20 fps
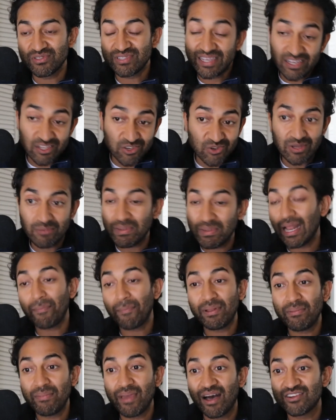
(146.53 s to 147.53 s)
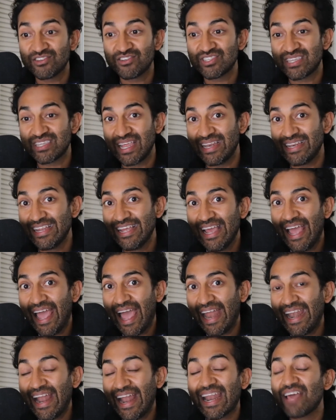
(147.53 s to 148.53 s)
and you can be an epidemiologist and
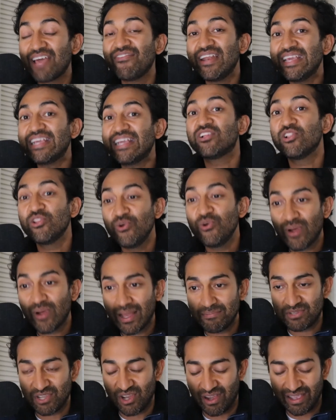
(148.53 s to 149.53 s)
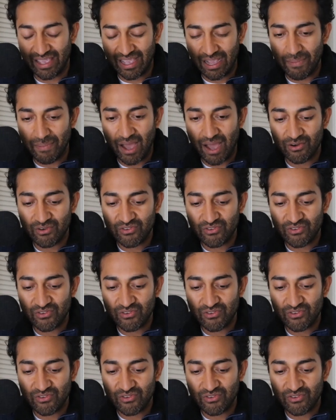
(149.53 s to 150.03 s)
and not have any clue what I'm talking about.